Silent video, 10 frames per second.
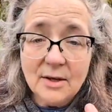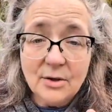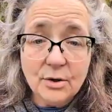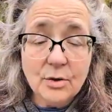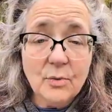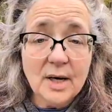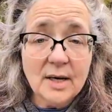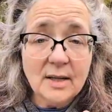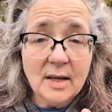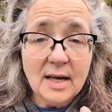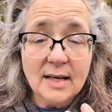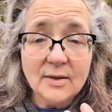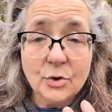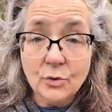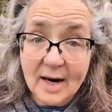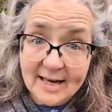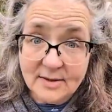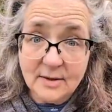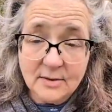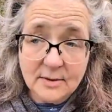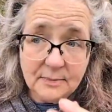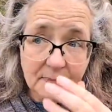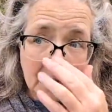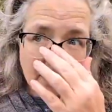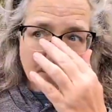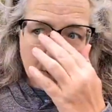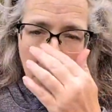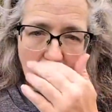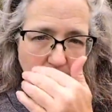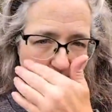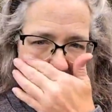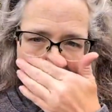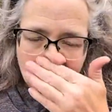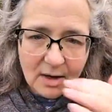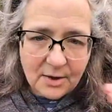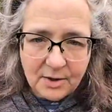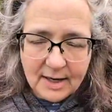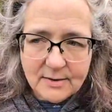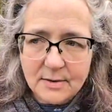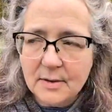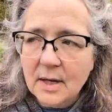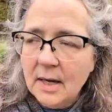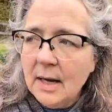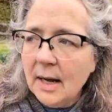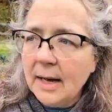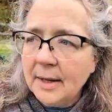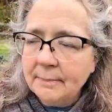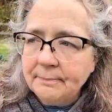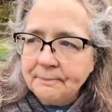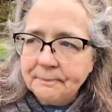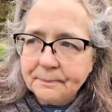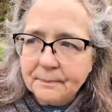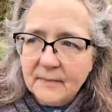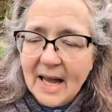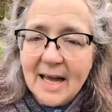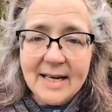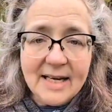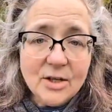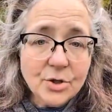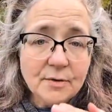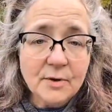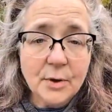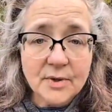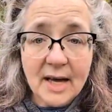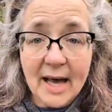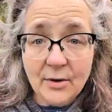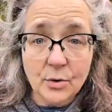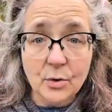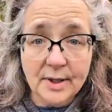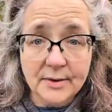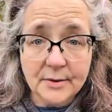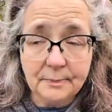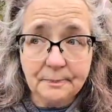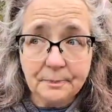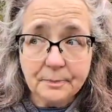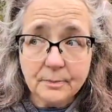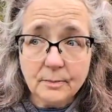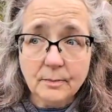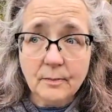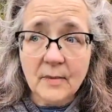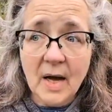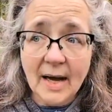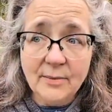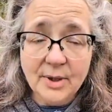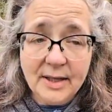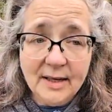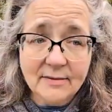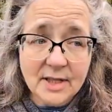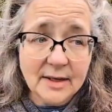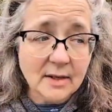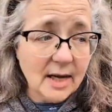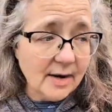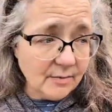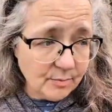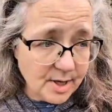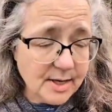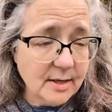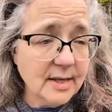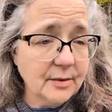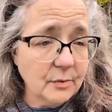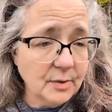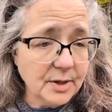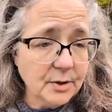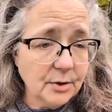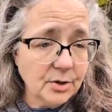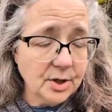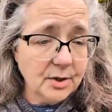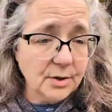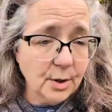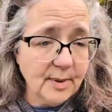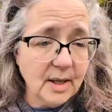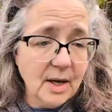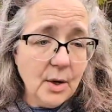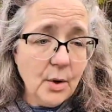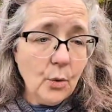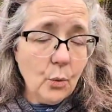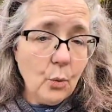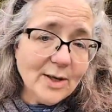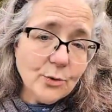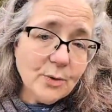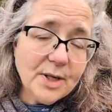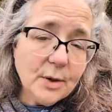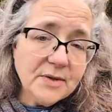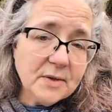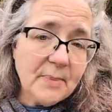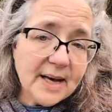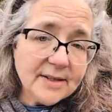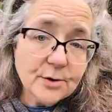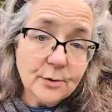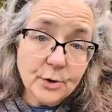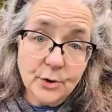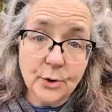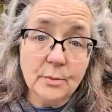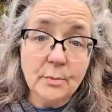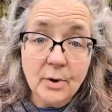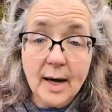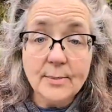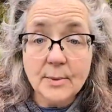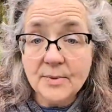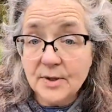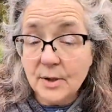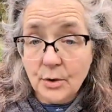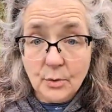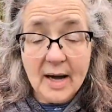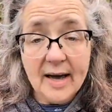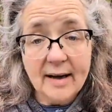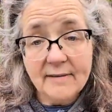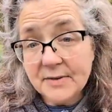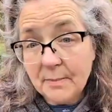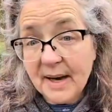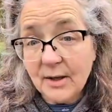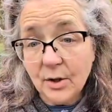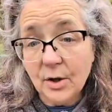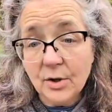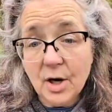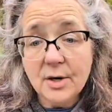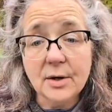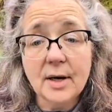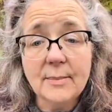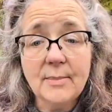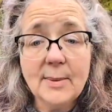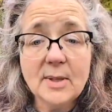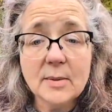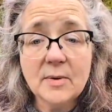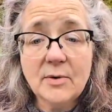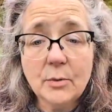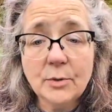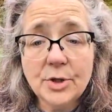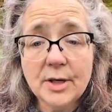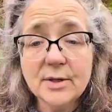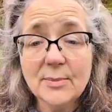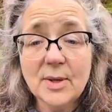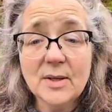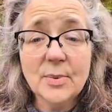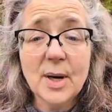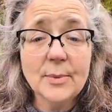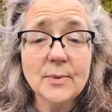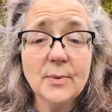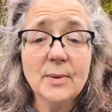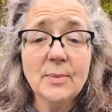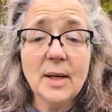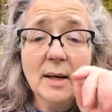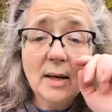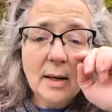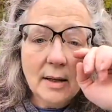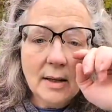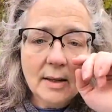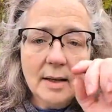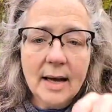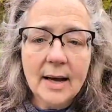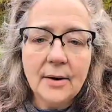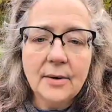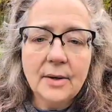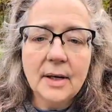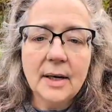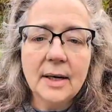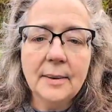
And the third one is grasses. So all the wheats, all the grasses. Um, and each of those categories I really have done a lot of breaking down and research to determine which one of those is best for certain problems that you have as a backyard gardener. And maybe some of you will share some of these problems with me now.